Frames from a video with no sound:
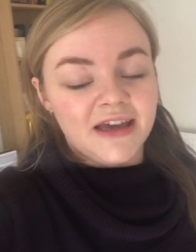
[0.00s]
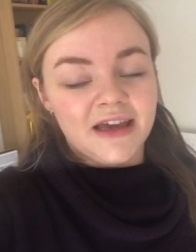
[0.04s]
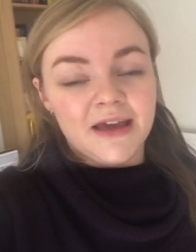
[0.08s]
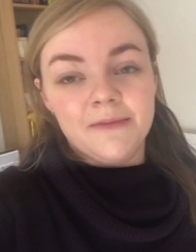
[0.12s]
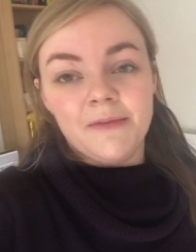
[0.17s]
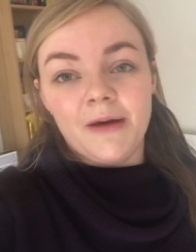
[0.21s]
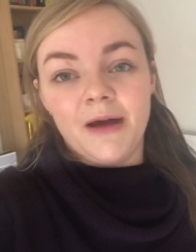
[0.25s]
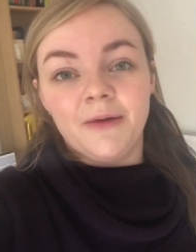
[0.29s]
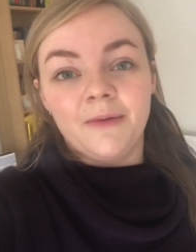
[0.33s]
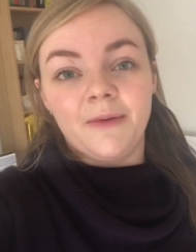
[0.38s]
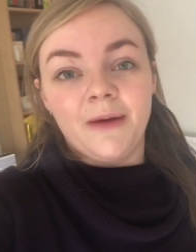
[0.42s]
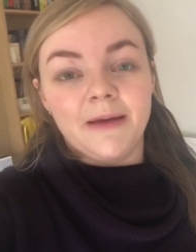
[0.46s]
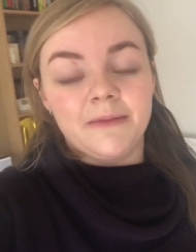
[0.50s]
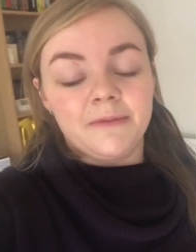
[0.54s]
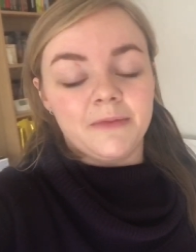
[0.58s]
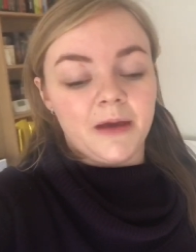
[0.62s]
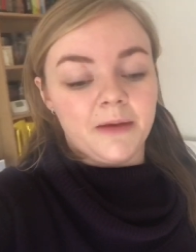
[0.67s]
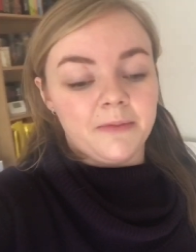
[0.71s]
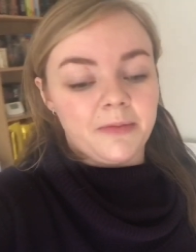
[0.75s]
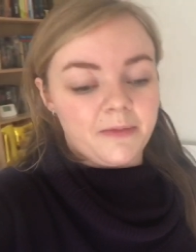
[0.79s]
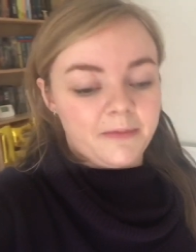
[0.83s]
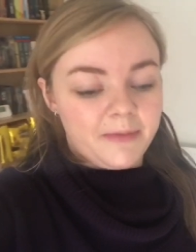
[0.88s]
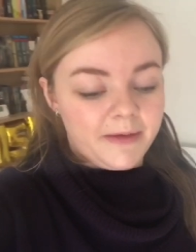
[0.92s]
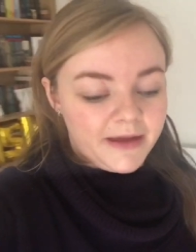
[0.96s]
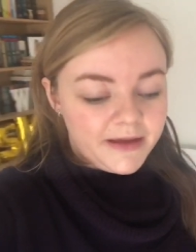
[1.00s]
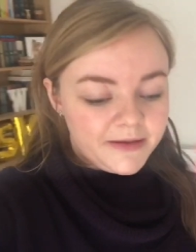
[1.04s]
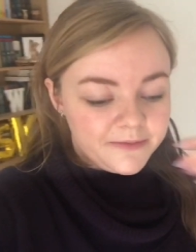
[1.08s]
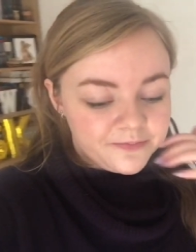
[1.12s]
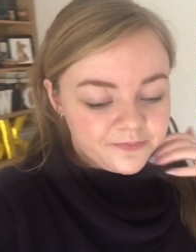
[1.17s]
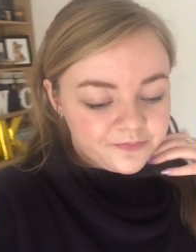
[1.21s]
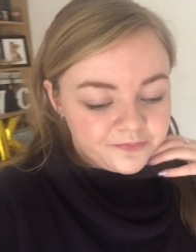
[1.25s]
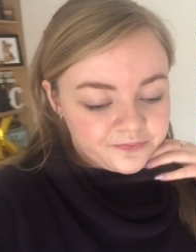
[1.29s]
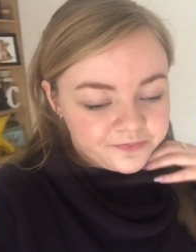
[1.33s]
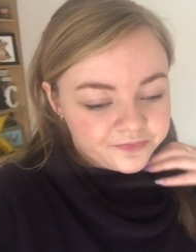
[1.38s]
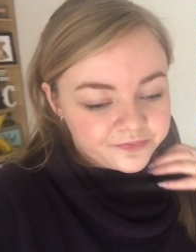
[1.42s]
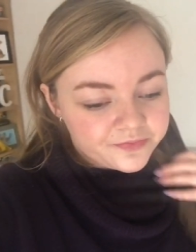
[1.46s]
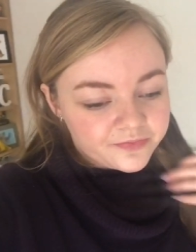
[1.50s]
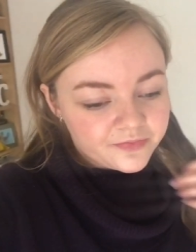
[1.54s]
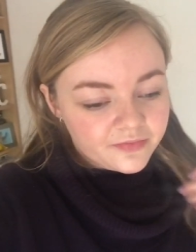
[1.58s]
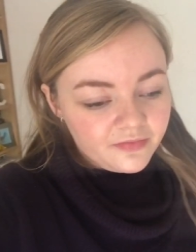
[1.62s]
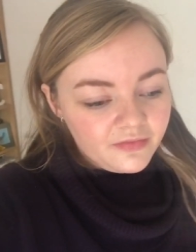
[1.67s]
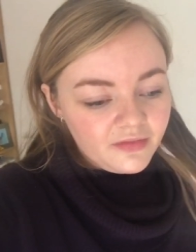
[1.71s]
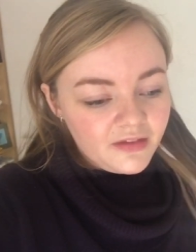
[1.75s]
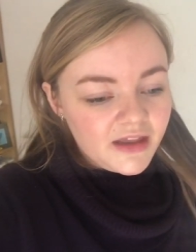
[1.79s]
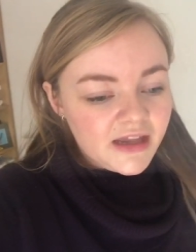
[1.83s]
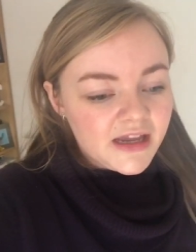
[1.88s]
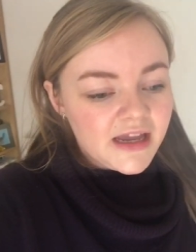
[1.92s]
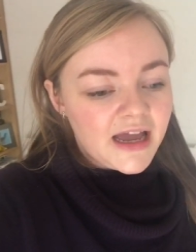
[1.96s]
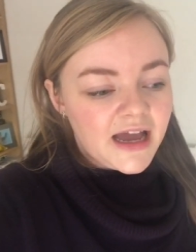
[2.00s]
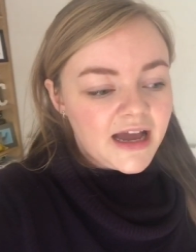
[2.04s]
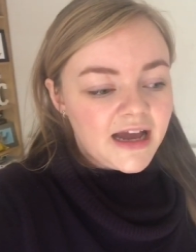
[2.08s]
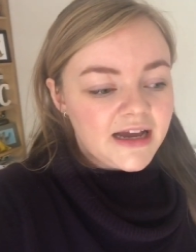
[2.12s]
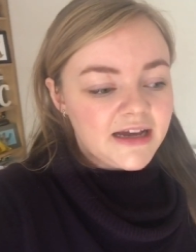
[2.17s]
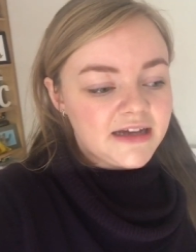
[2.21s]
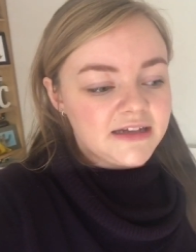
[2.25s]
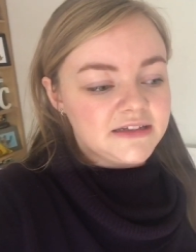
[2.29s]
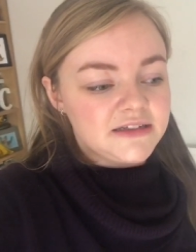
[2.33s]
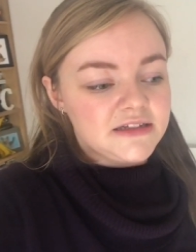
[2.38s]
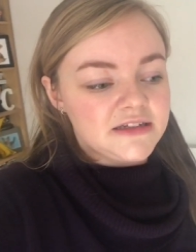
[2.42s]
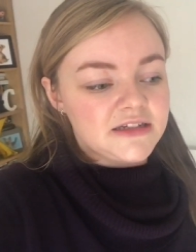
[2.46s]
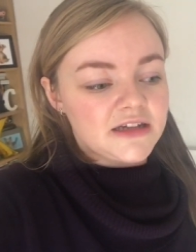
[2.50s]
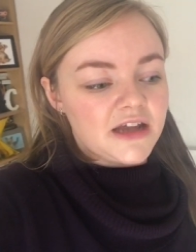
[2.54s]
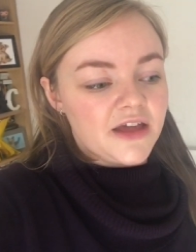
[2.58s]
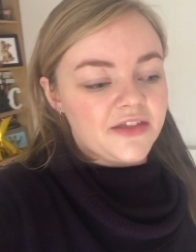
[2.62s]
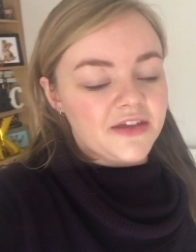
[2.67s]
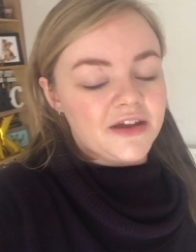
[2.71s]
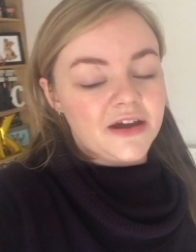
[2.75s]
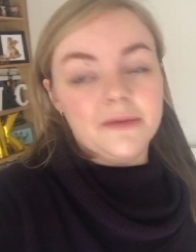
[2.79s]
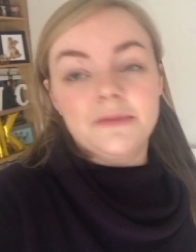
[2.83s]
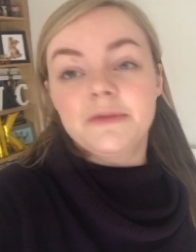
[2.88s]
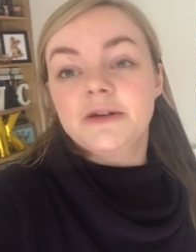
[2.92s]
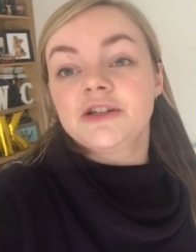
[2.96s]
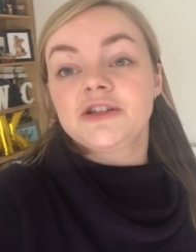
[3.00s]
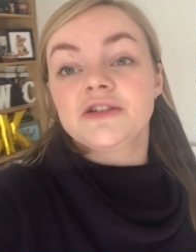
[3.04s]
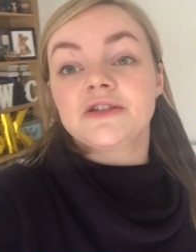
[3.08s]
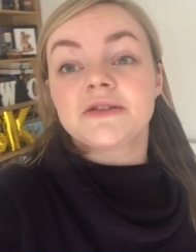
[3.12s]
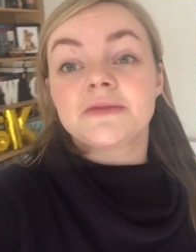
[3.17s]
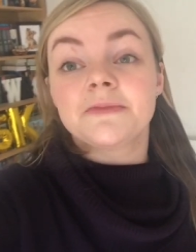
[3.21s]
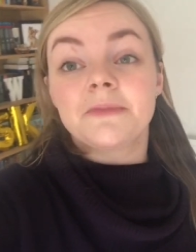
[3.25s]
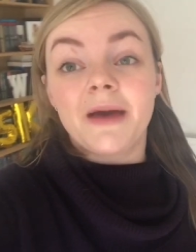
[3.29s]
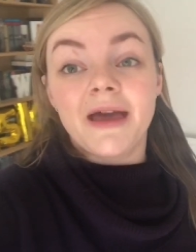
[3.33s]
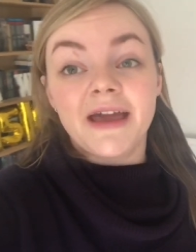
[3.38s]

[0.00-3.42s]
it might wake me up a bit. And I think I'm going to do some